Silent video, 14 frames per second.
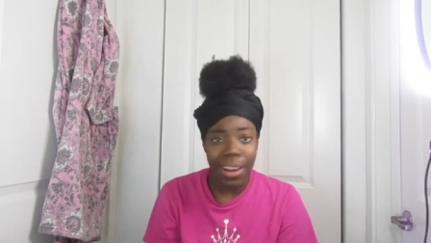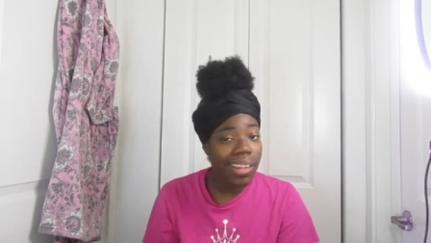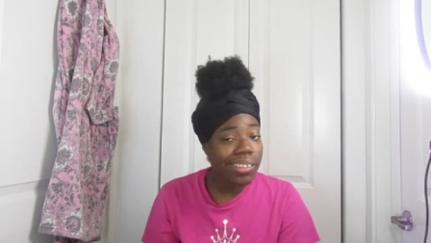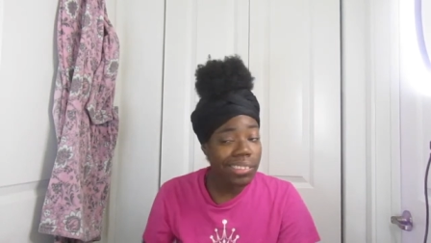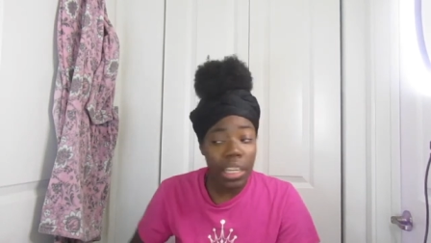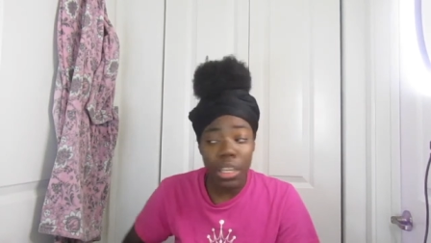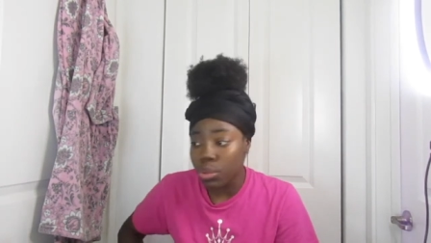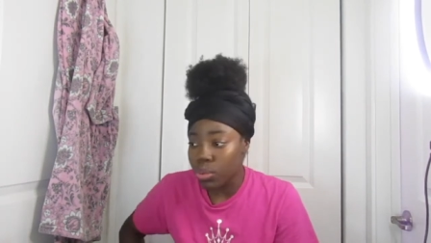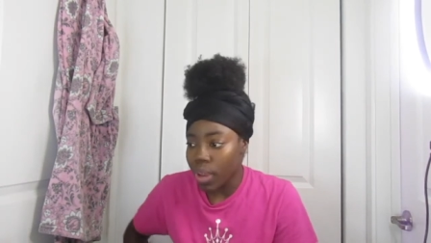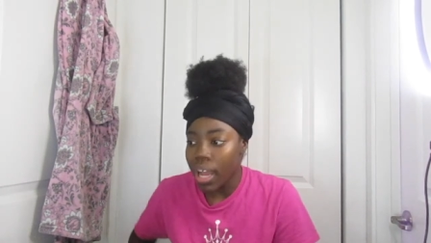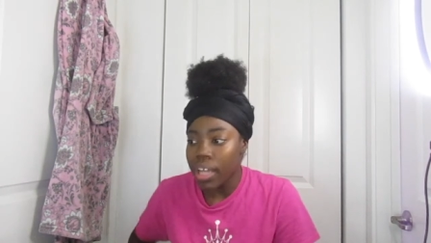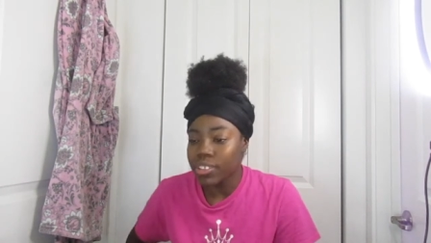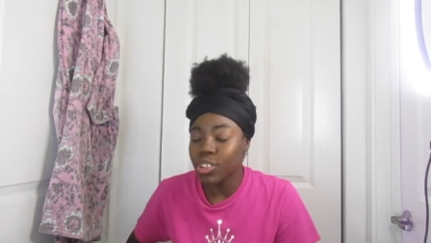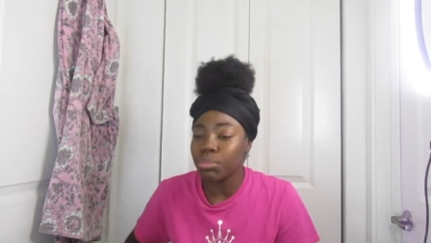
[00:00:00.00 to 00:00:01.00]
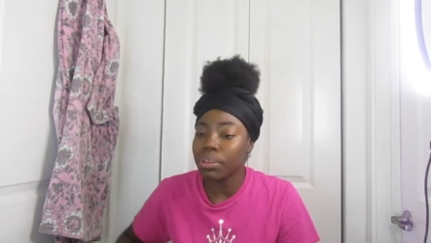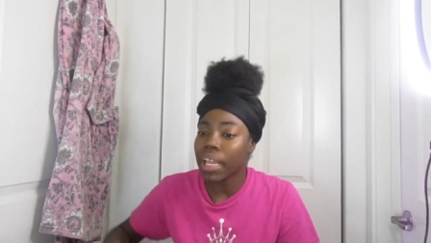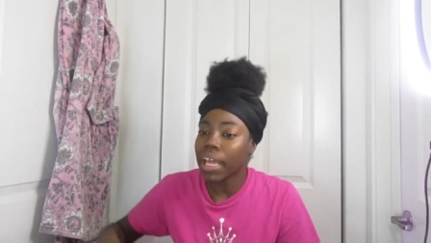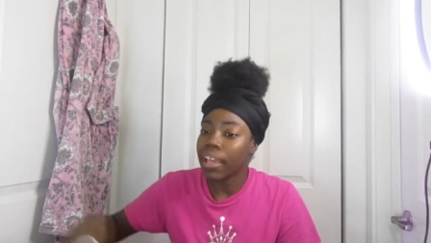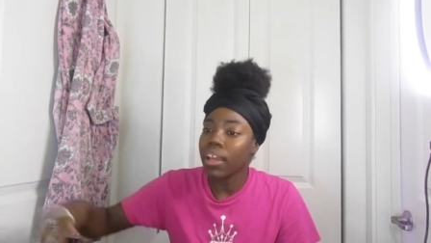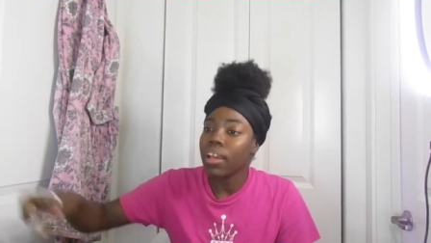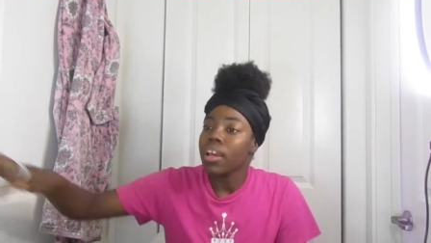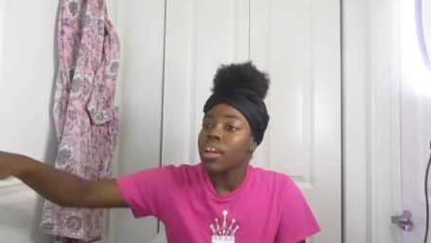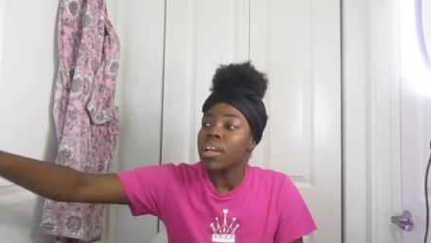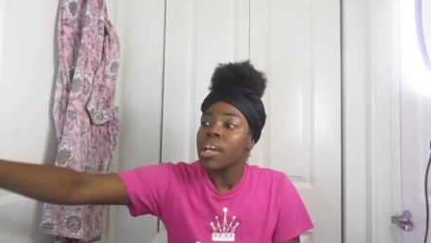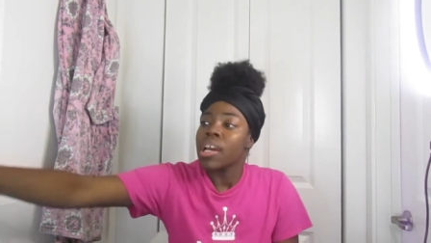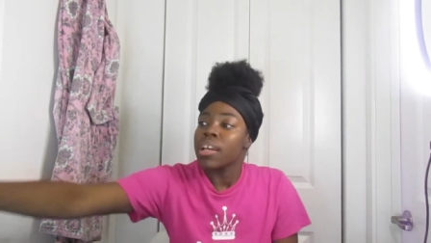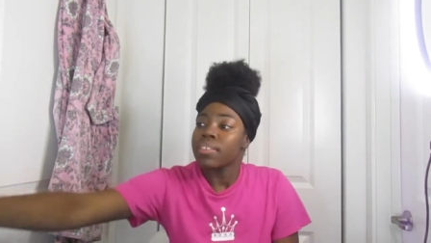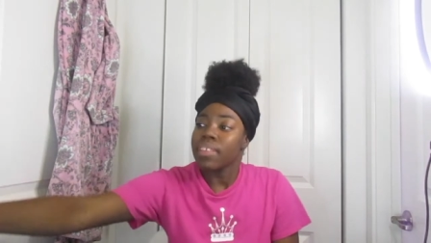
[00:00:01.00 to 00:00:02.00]
Not saying you got to, but like,
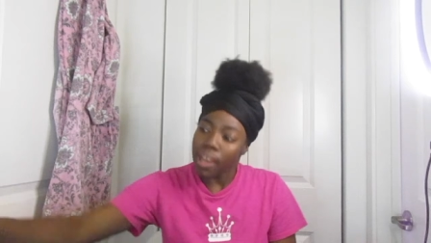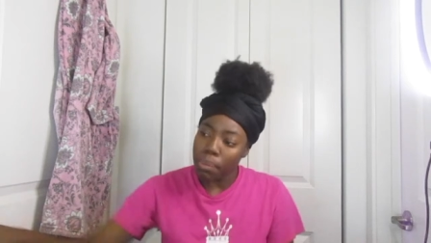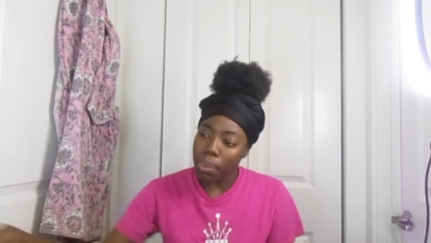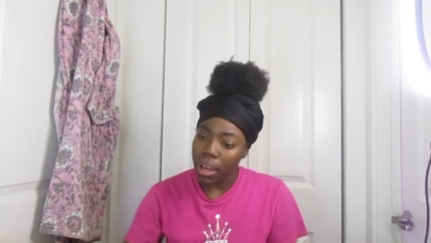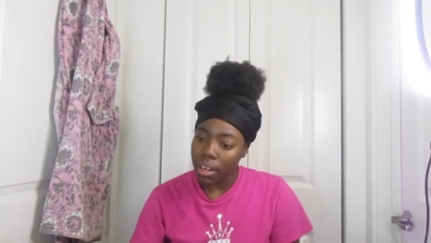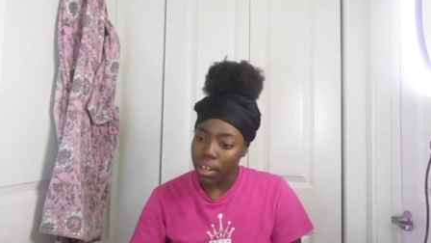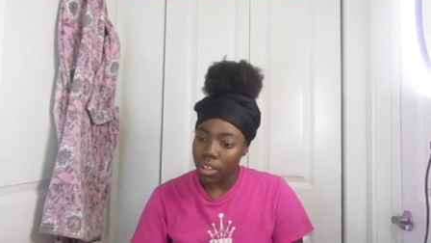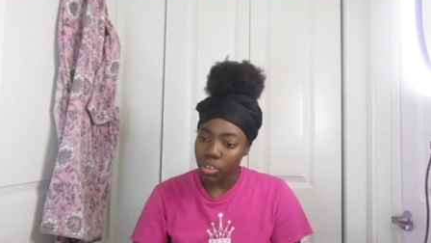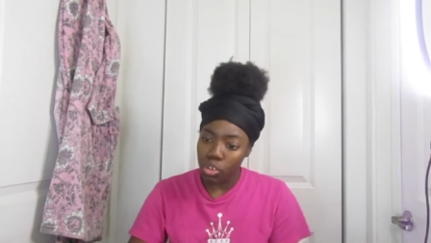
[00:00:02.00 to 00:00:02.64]
think about it.